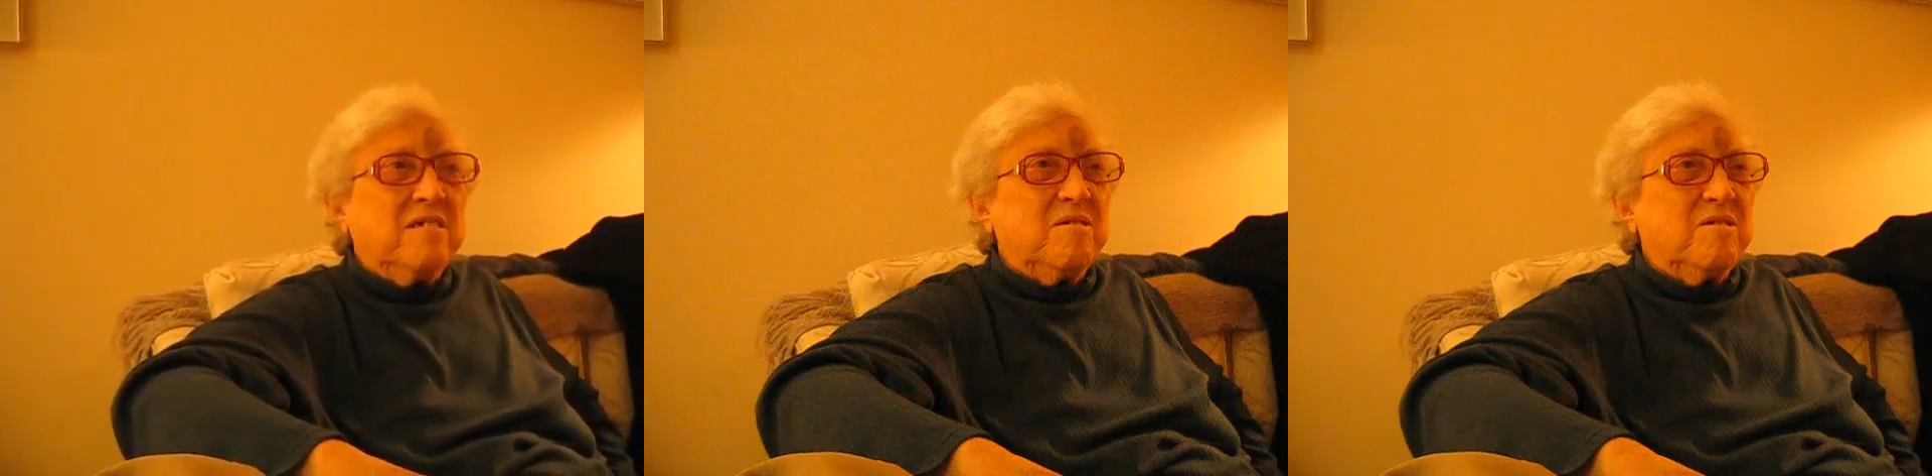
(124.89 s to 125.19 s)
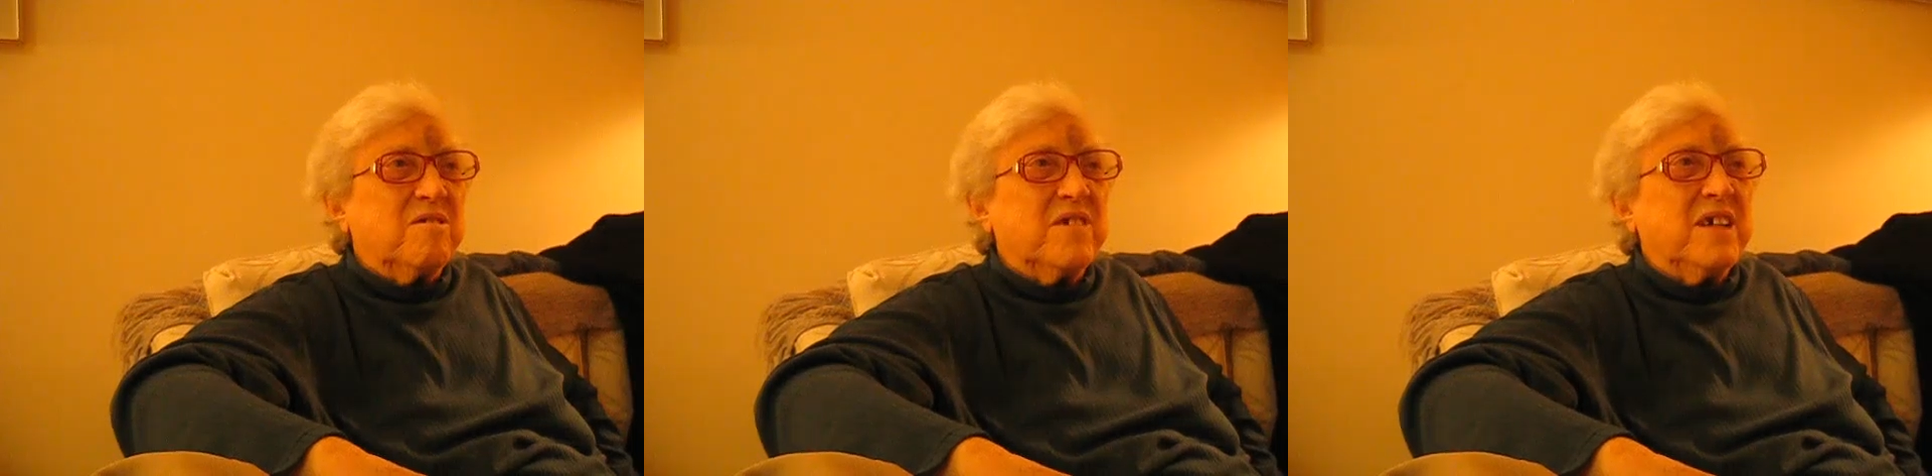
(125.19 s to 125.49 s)

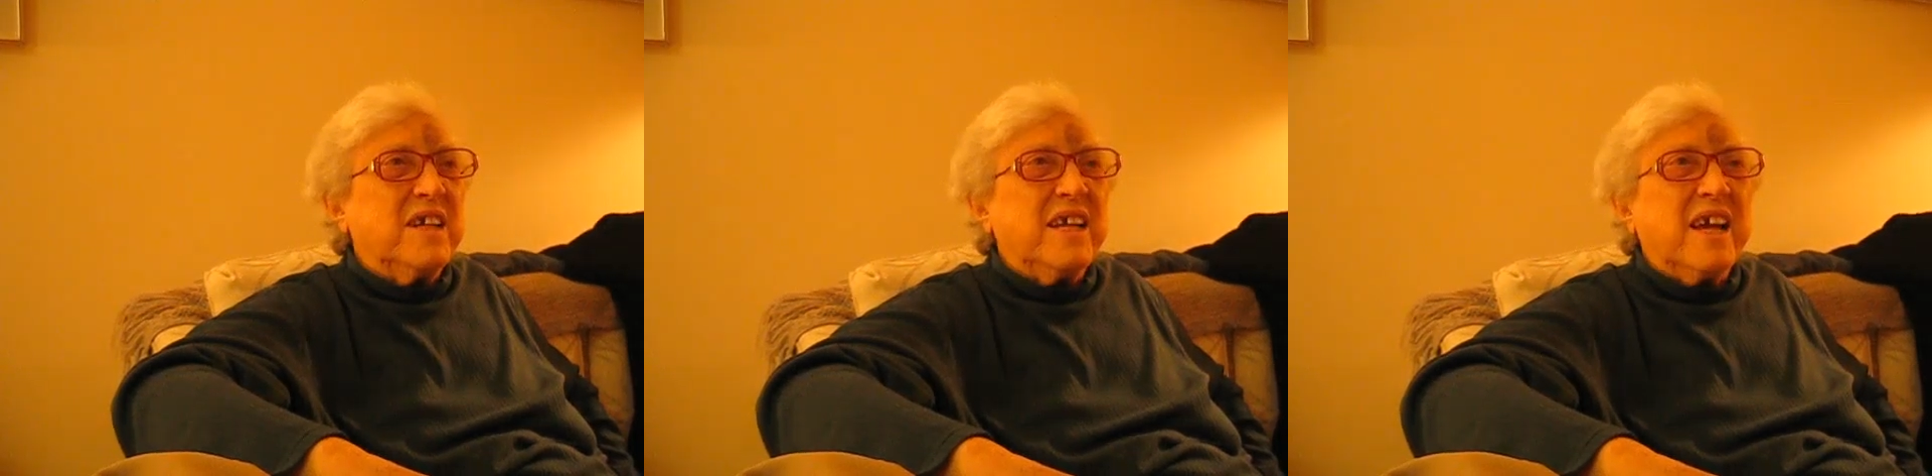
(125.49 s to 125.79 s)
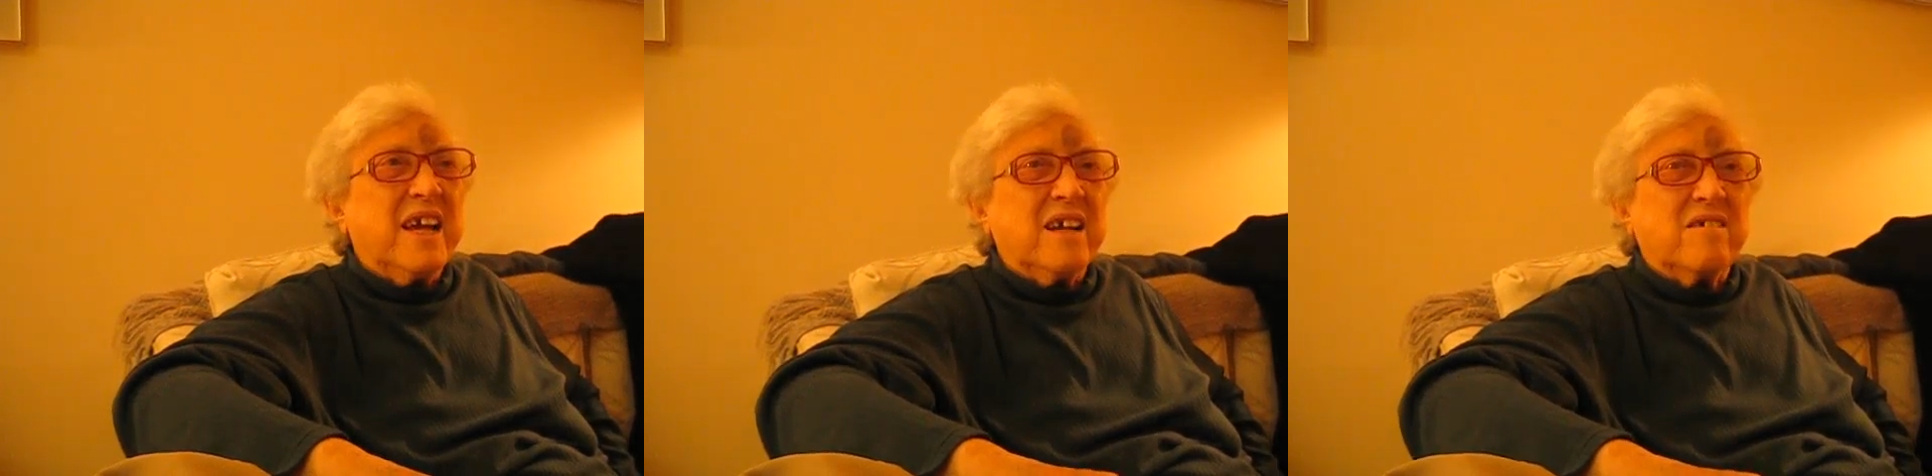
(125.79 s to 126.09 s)
really
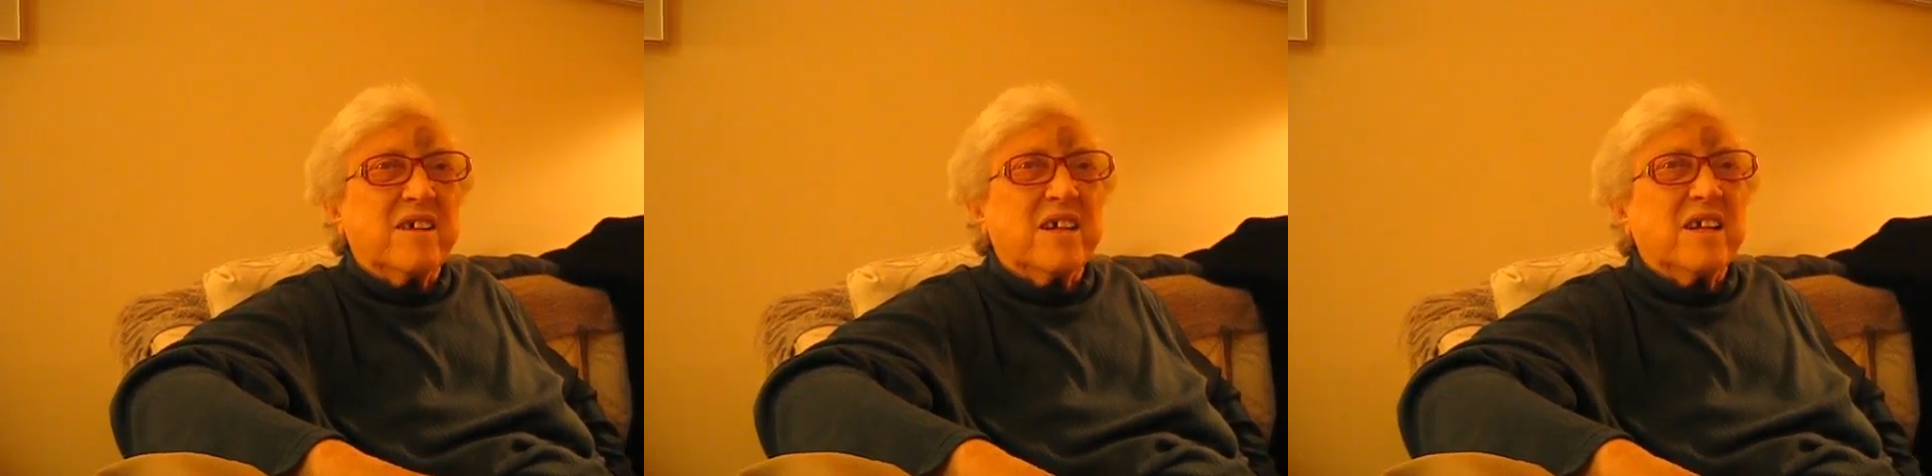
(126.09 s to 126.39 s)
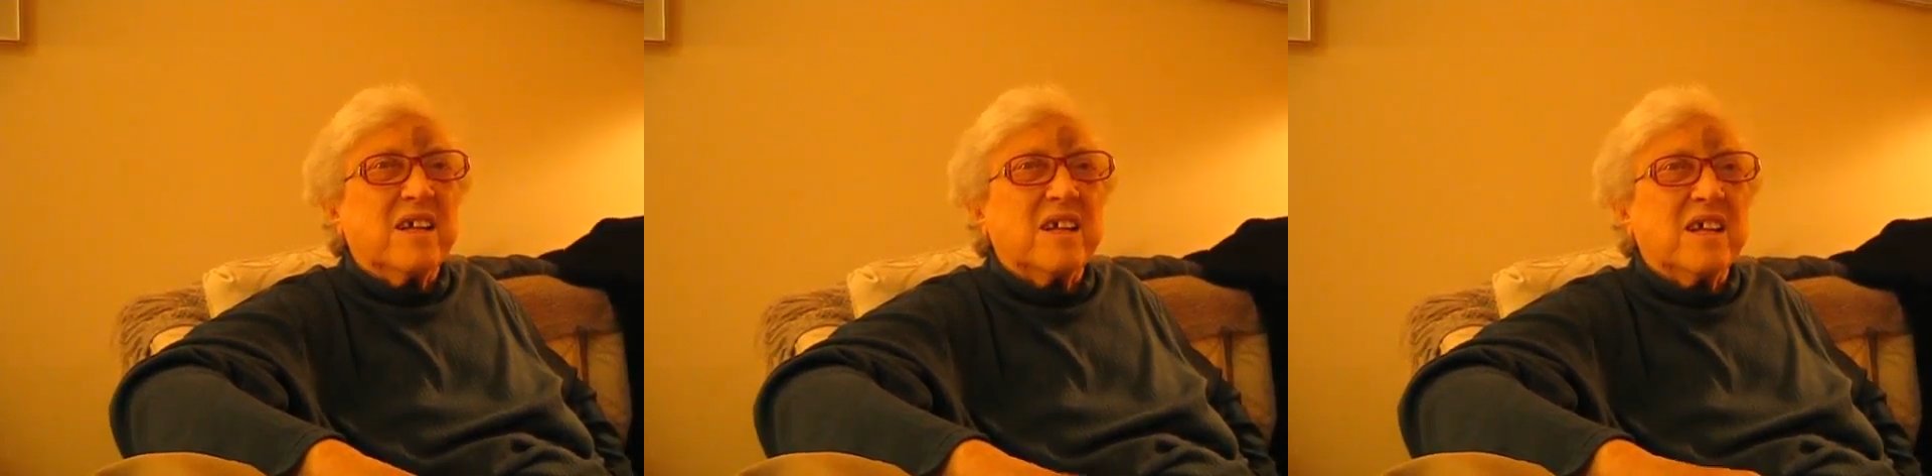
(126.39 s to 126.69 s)
angry.
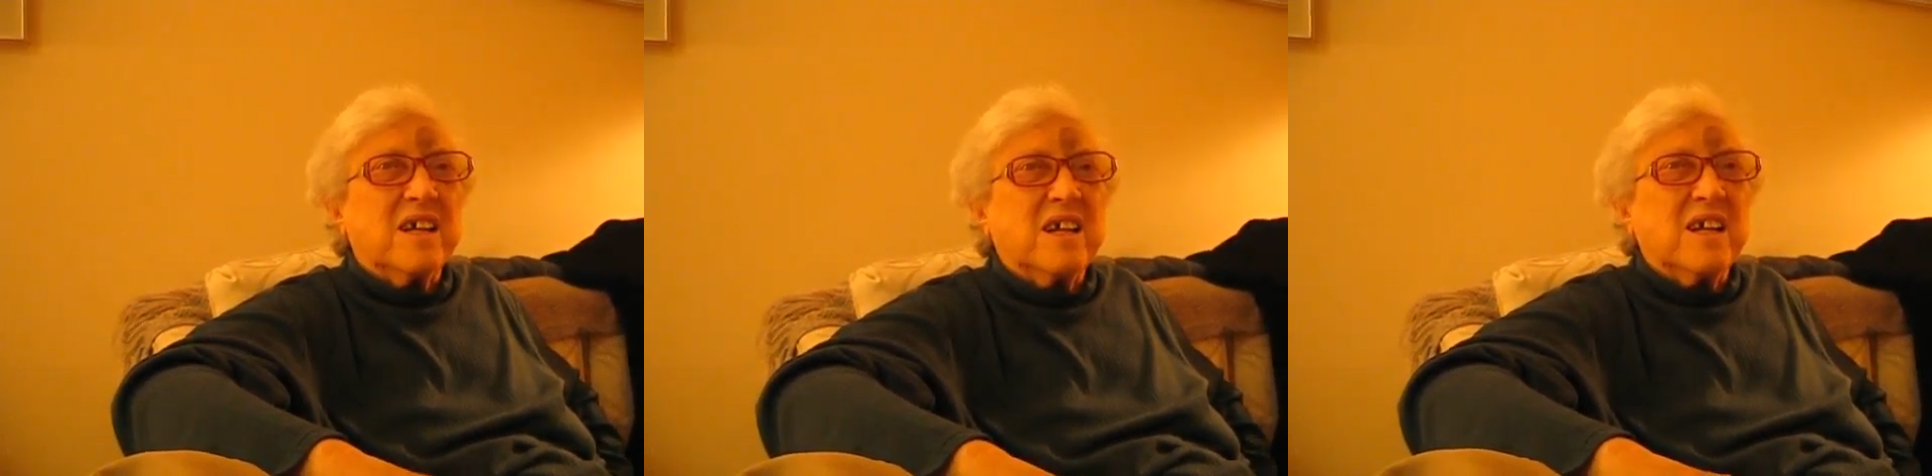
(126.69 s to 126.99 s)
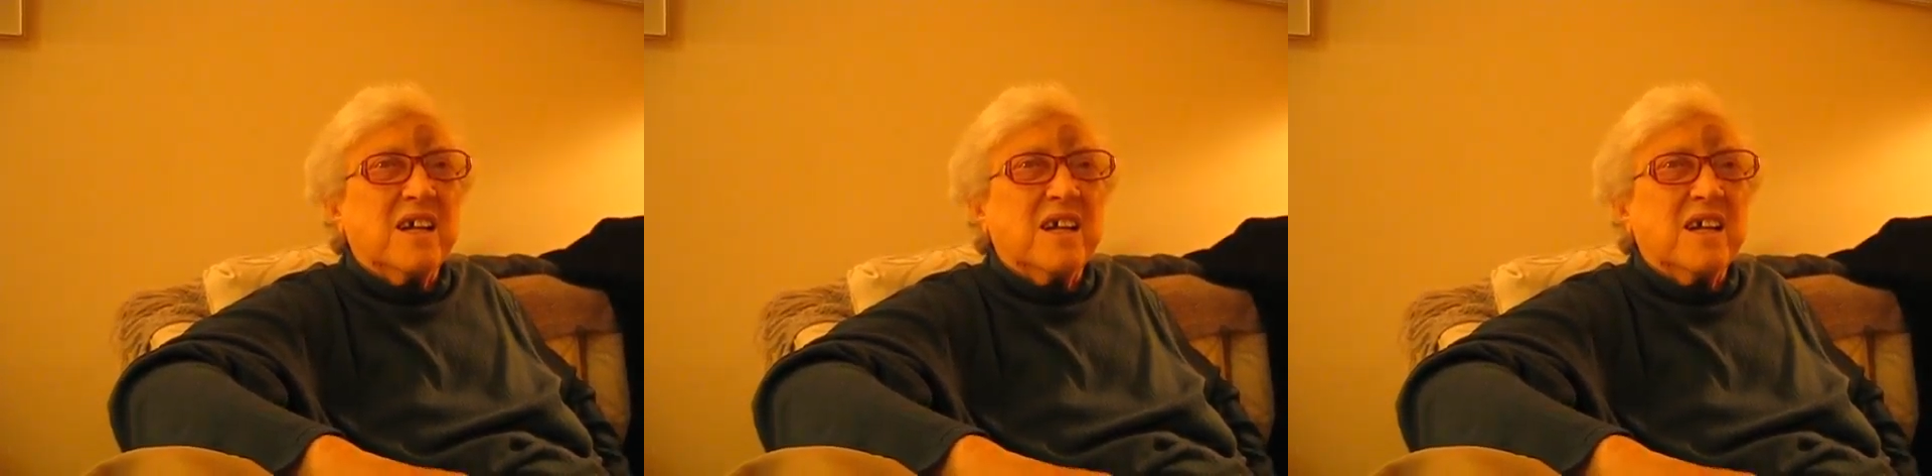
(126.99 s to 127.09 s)
Yeah.